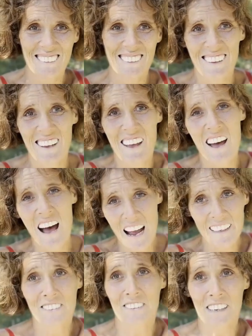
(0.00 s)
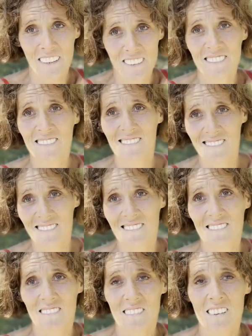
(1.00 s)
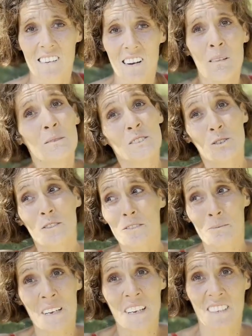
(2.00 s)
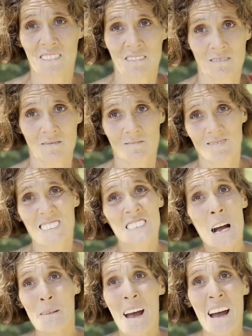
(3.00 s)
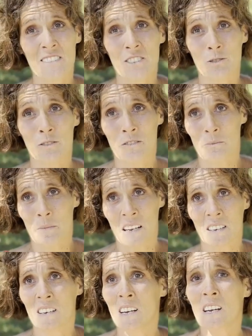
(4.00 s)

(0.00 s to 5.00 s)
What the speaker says: You know, you want to do it for him. So. I'll do it for me. This six. Time I have to do it for me.